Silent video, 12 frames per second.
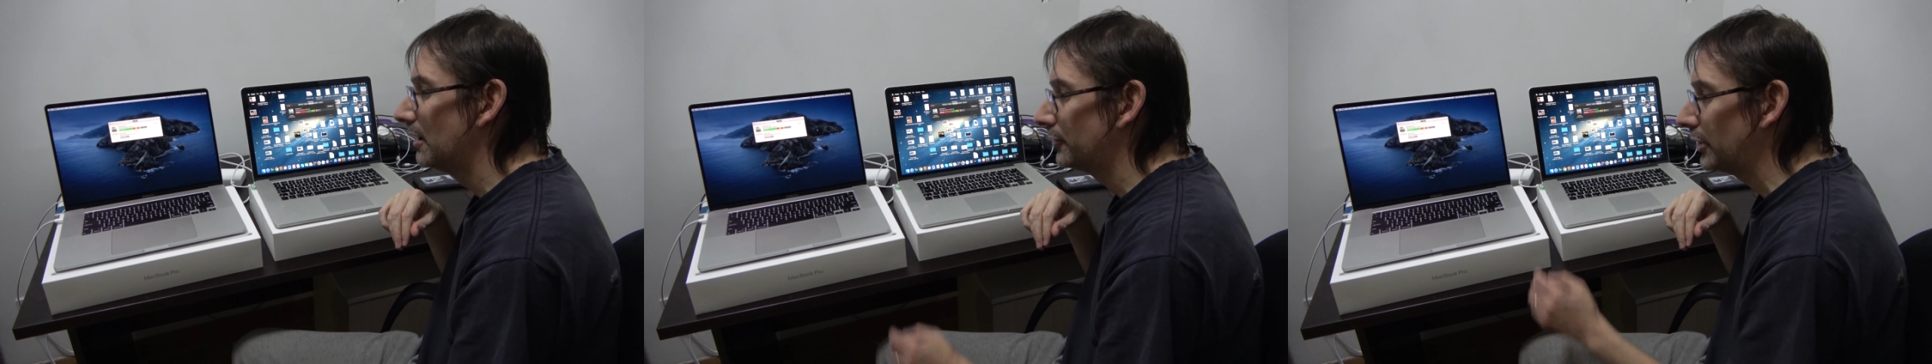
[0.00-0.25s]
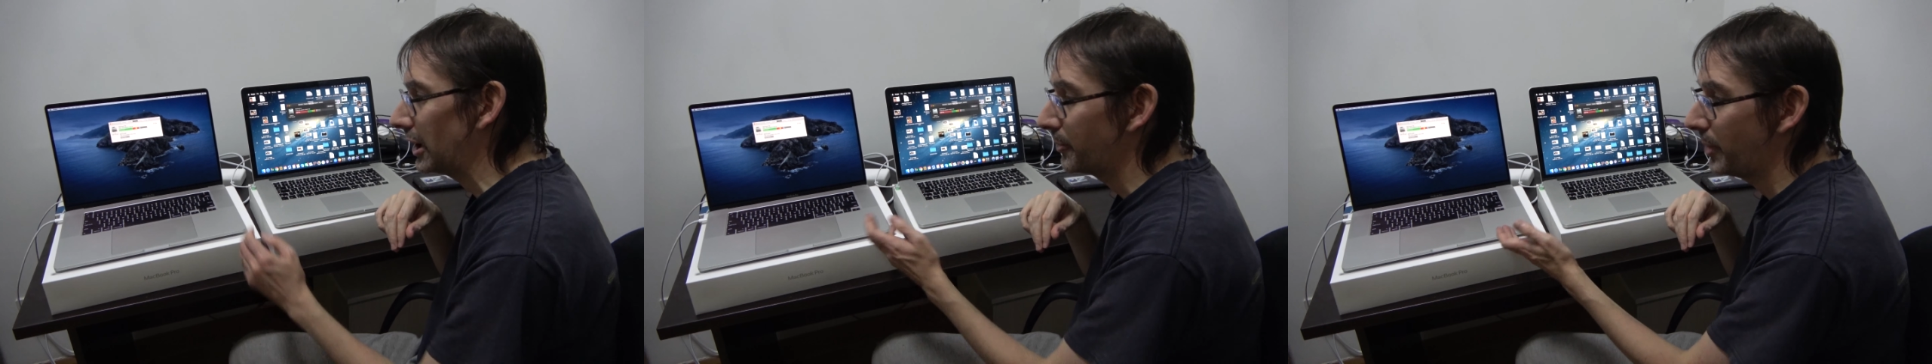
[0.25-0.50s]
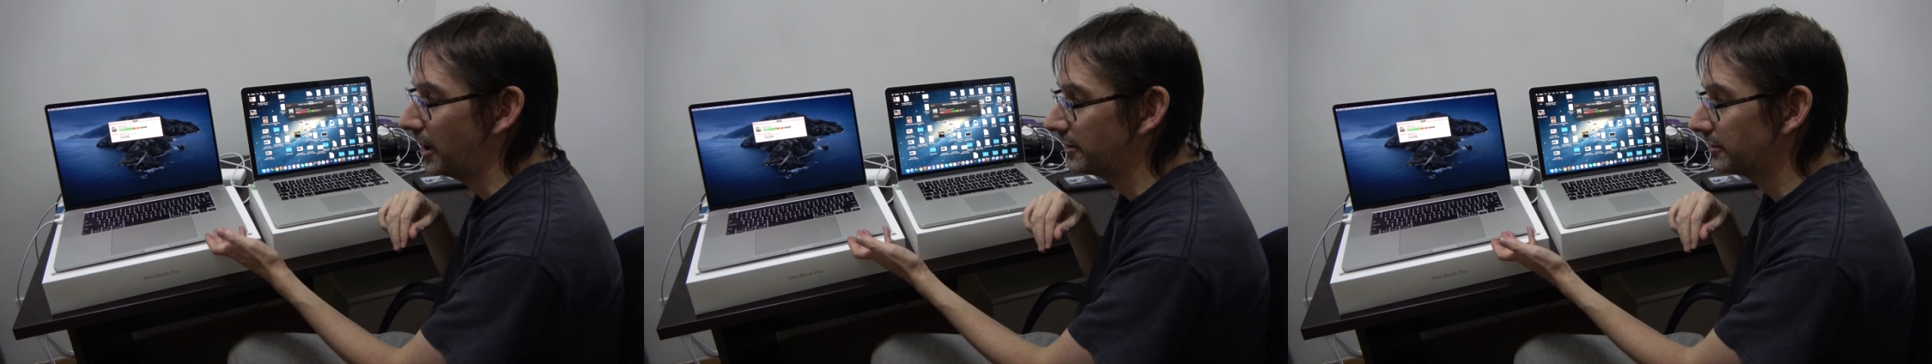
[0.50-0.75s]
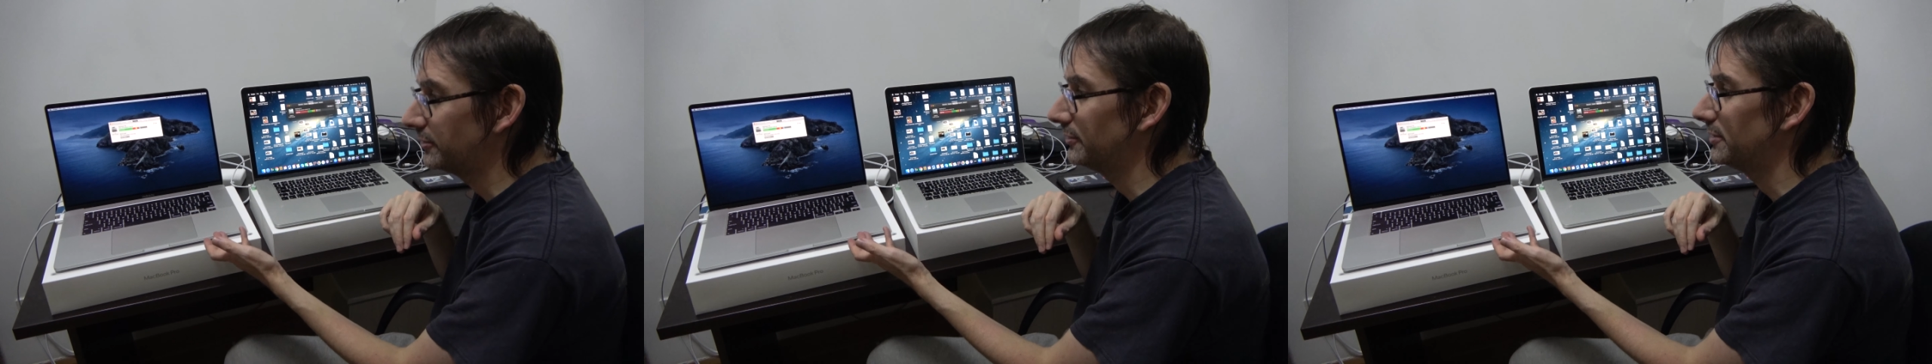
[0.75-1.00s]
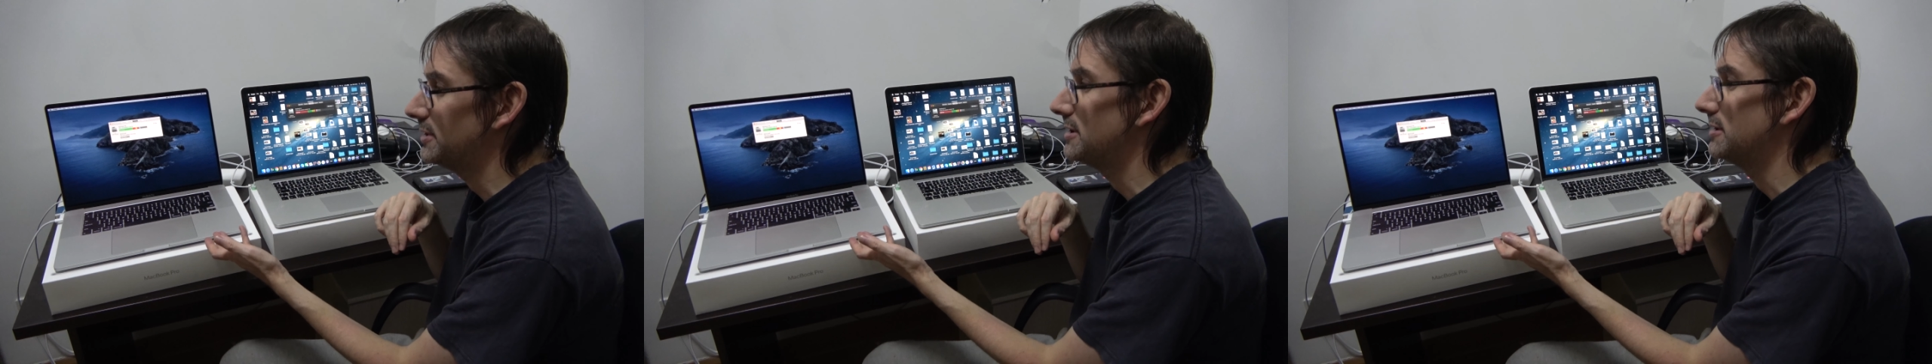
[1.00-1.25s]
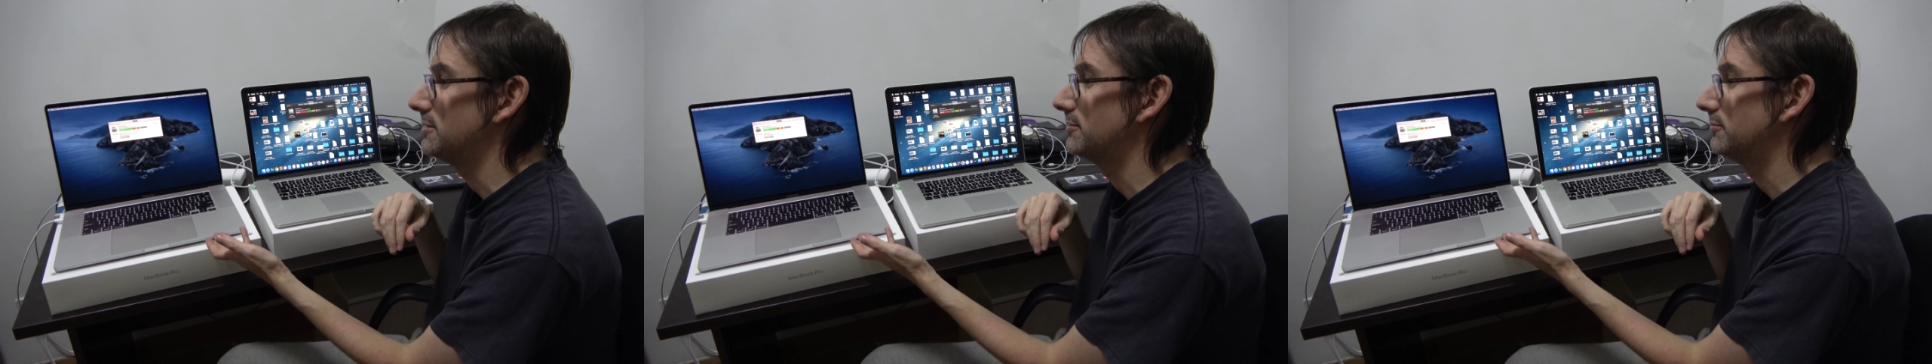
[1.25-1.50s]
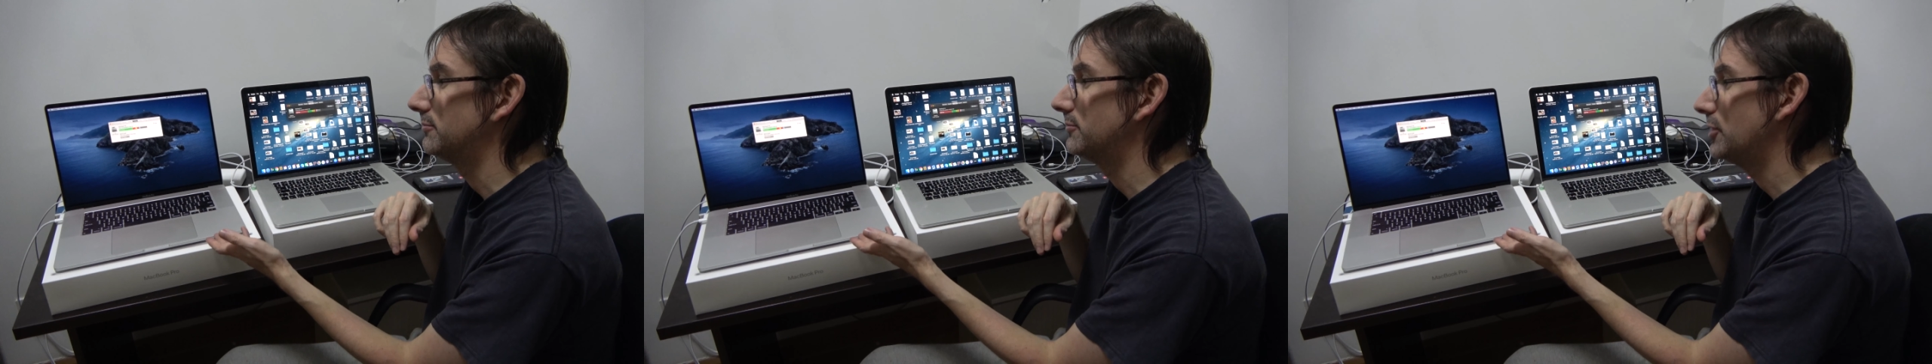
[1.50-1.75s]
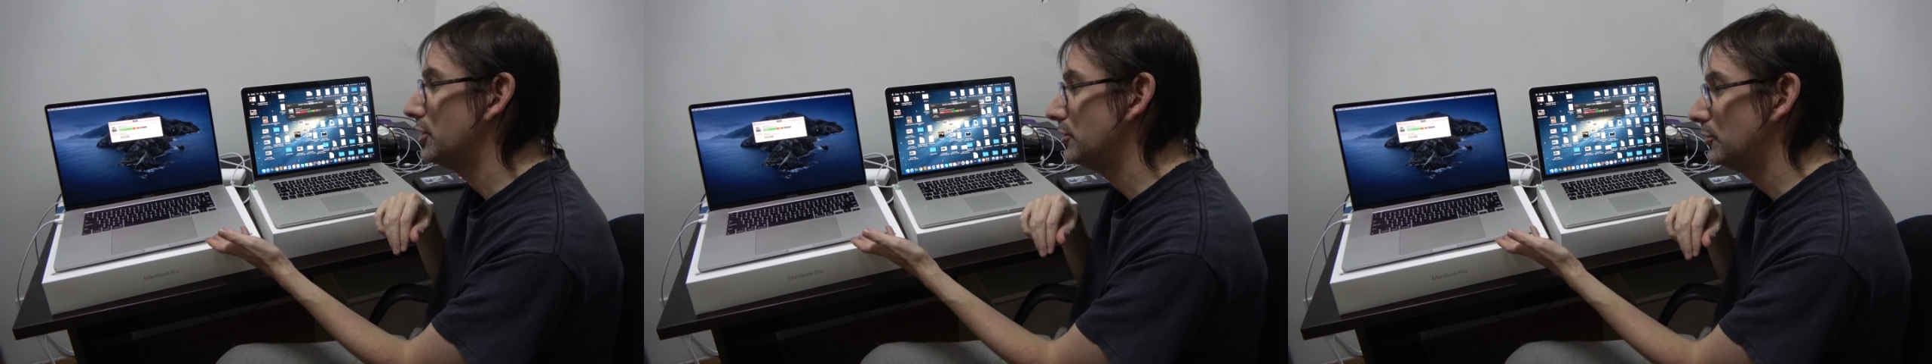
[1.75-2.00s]
Trackpad on the
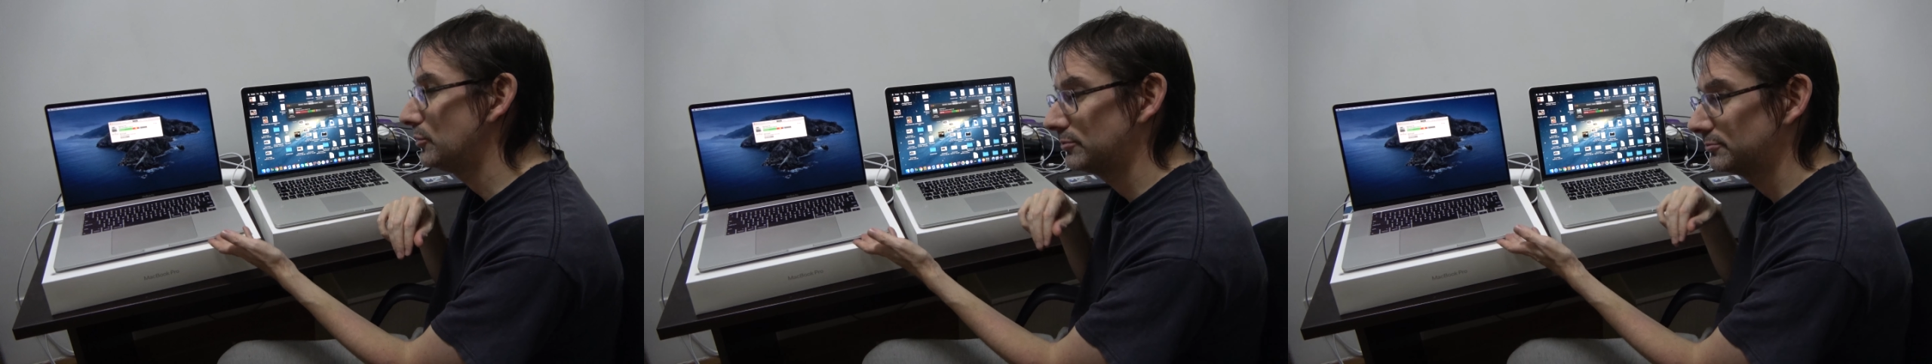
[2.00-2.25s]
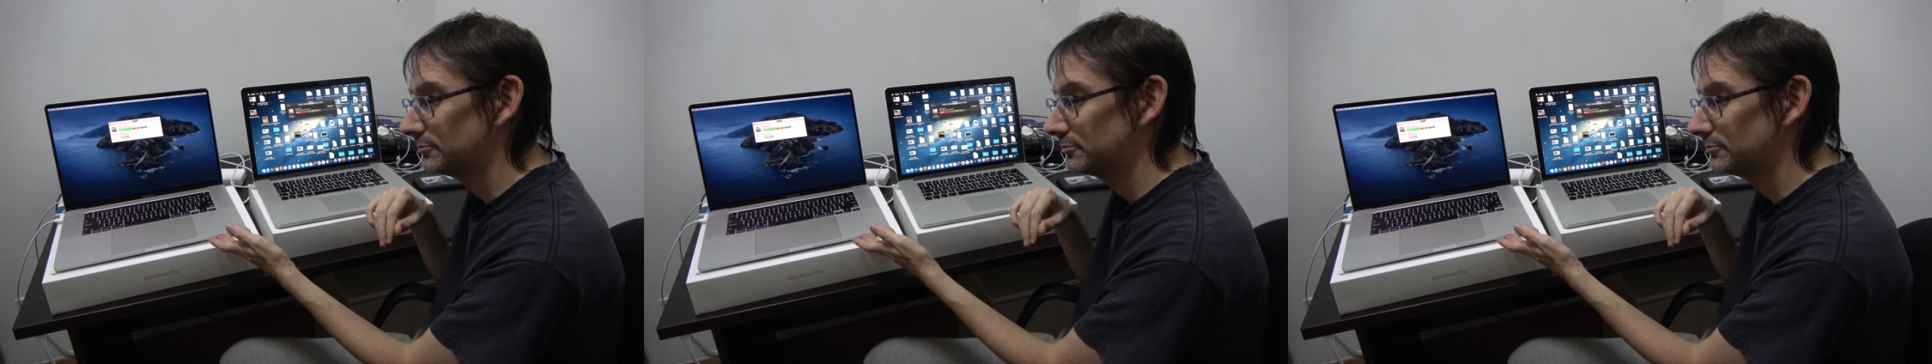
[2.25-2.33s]
new